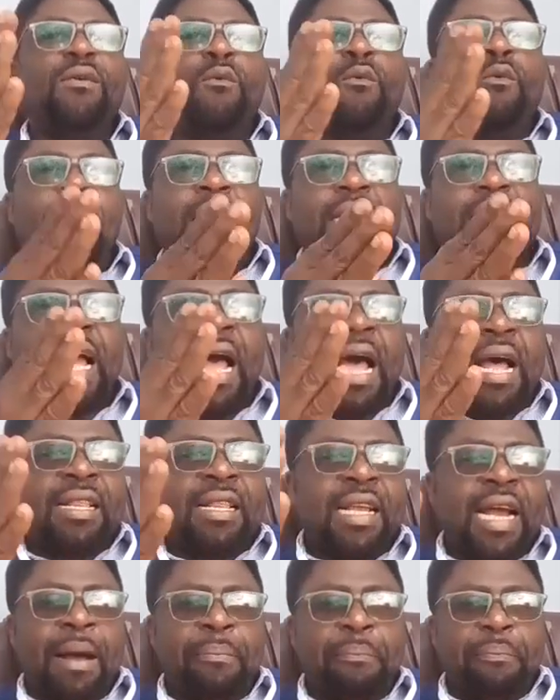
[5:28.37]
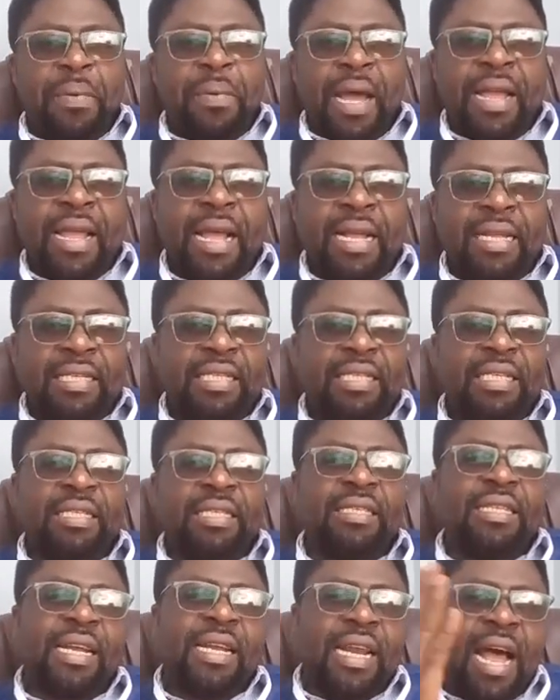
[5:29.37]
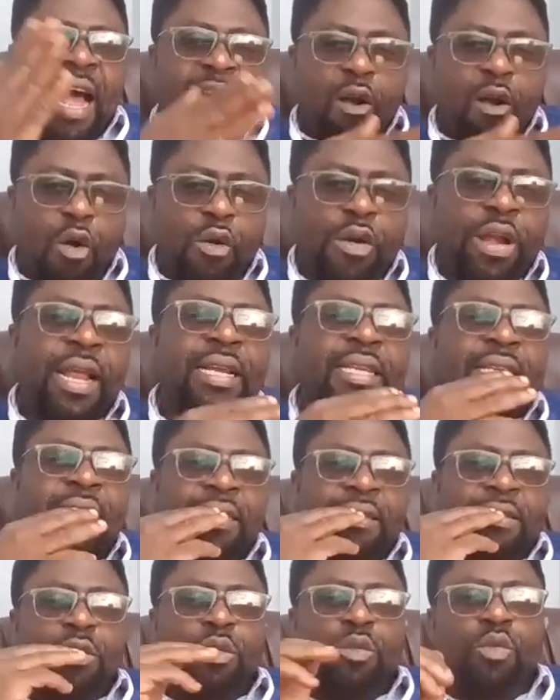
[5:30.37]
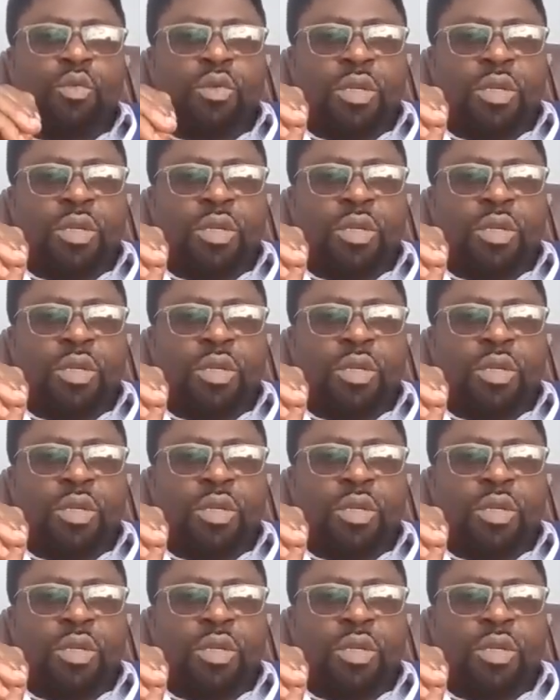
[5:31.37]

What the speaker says: what are the appliances that are connected